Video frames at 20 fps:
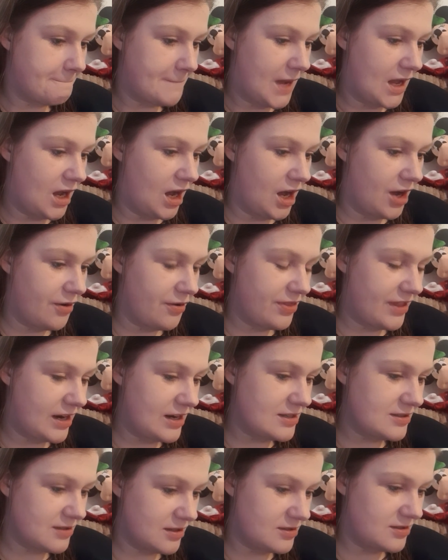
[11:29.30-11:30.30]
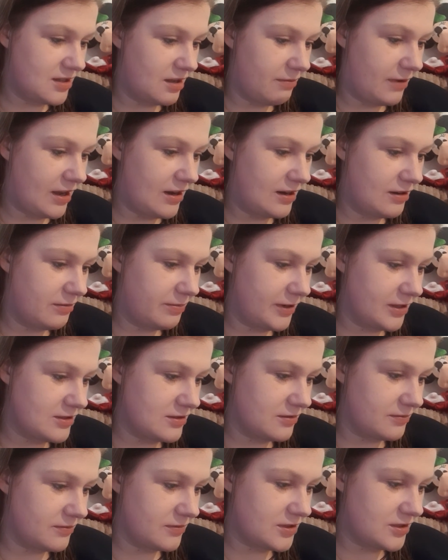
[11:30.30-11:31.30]
Oh, and then it does say about Little
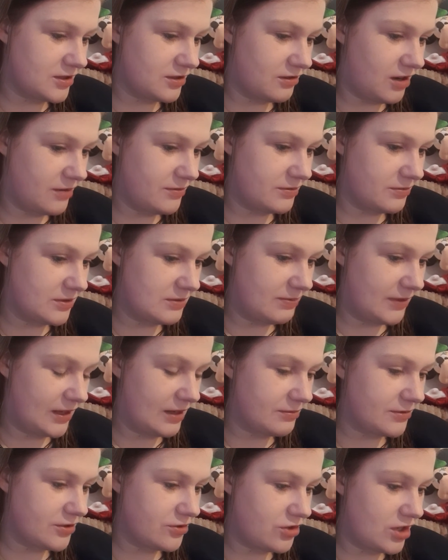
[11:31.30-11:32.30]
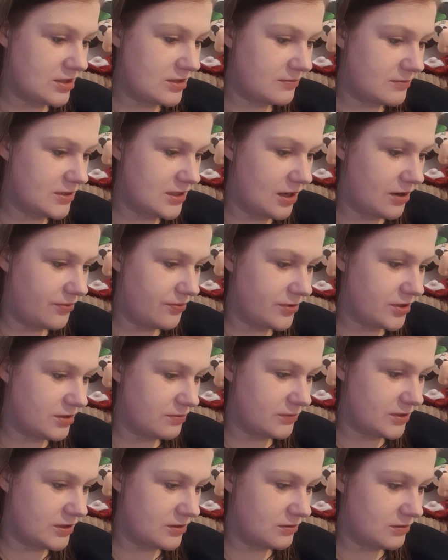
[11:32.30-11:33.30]
Blossoms described him as being able to dress himself, which
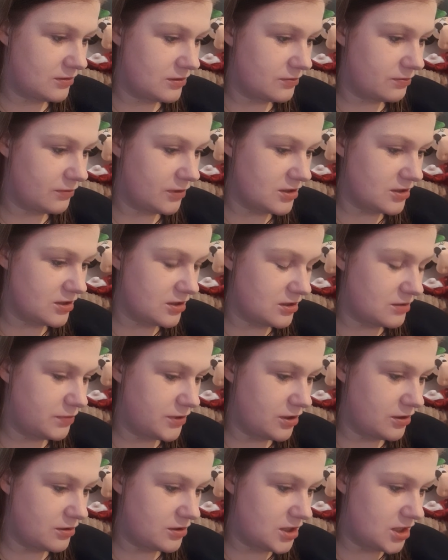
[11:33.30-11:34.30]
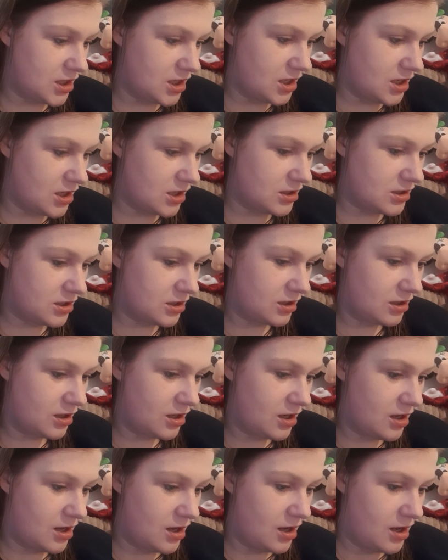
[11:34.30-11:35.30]
Mrs. Watts disputed.
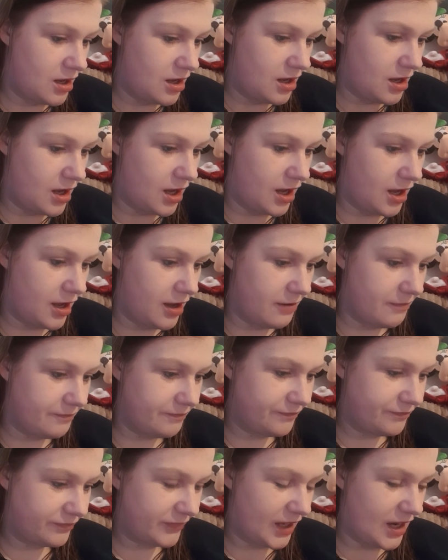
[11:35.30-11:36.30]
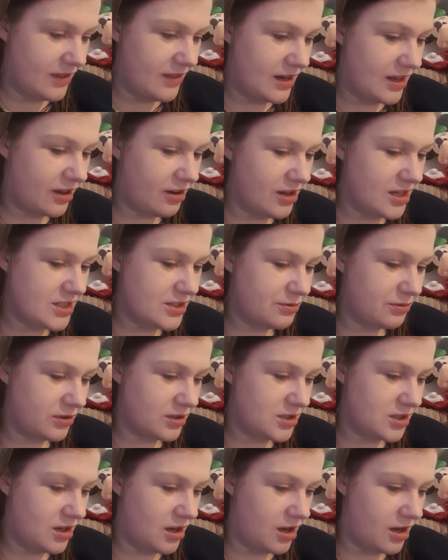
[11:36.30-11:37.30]
And then it got into all the
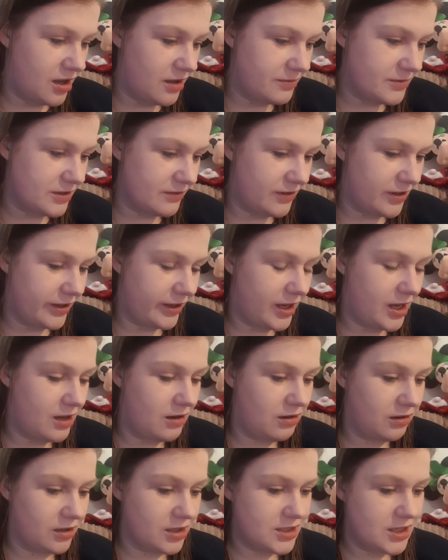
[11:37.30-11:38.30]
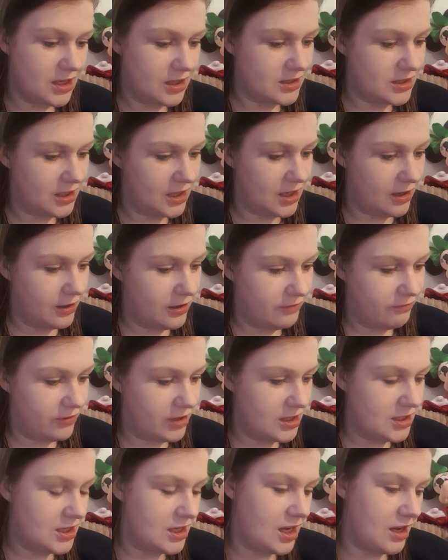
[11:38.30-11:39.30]
times of like how long it take to get him
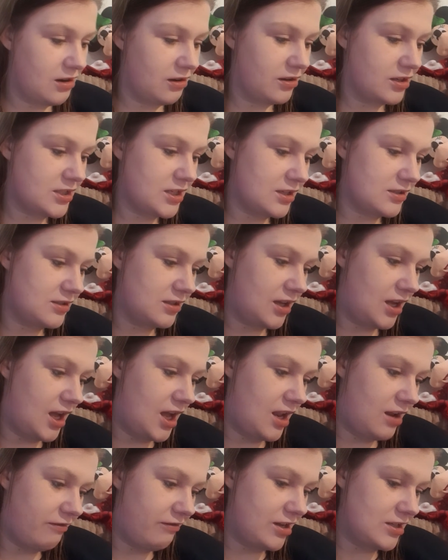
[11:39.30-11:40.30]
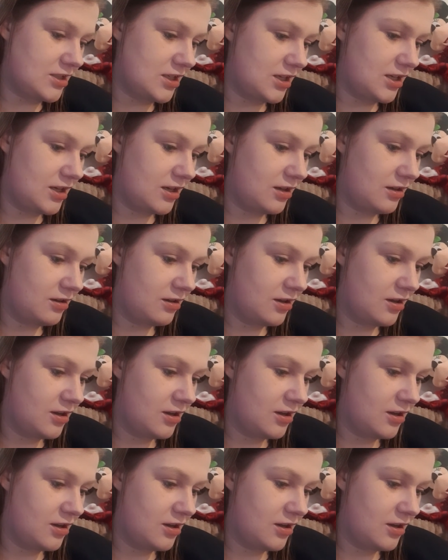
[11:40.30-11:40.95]
ready, how long it takes to get Ella ready.